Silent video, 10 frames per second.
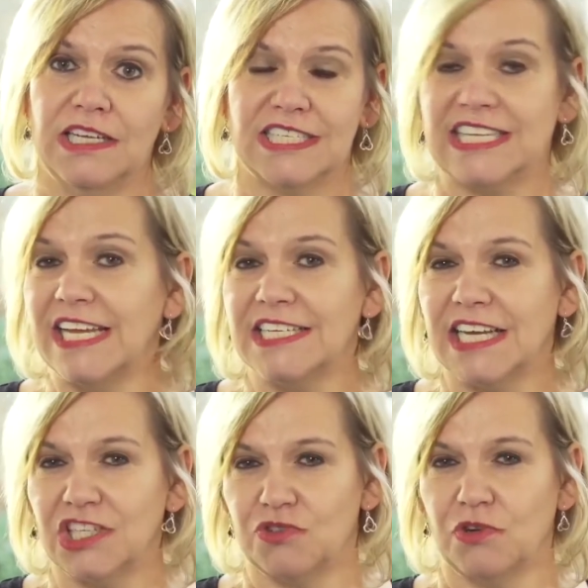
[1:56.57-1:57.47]
stay in
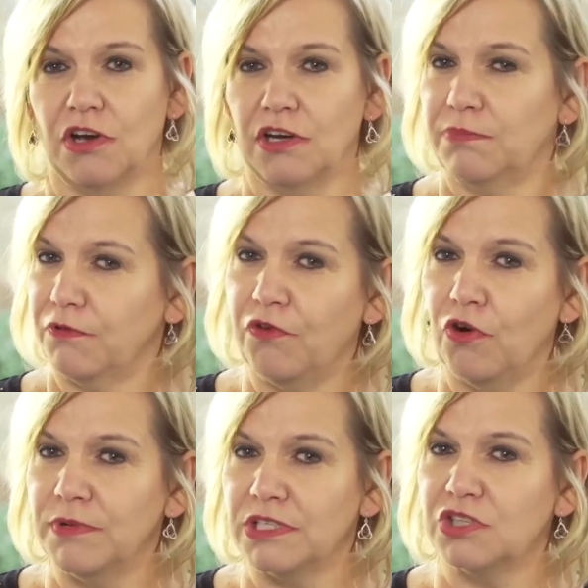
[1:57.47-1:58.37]
touch regarding
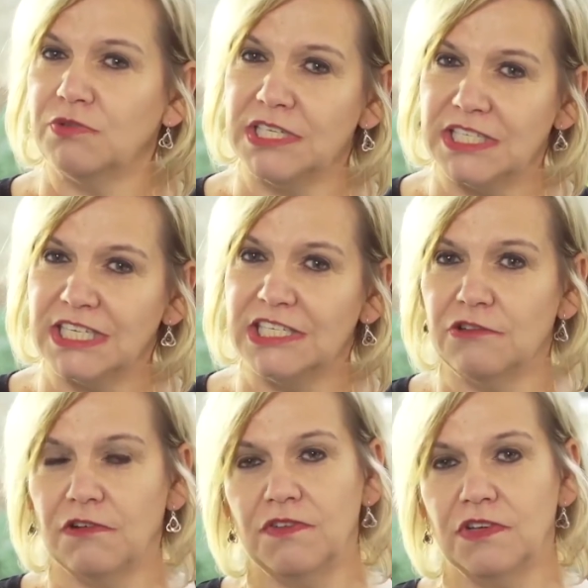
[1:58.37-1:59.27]
performance,
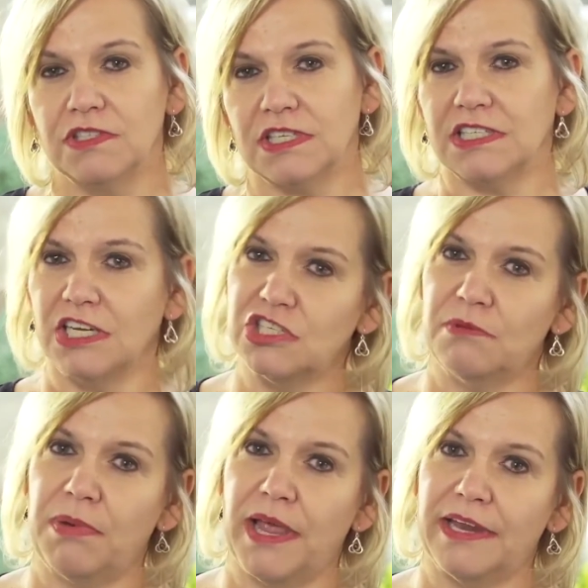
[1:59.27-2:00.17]
360 reviews,
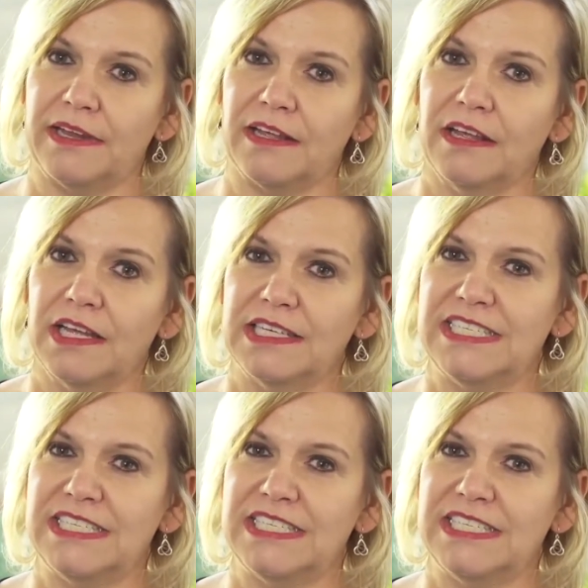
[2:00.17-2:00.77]
succession planning,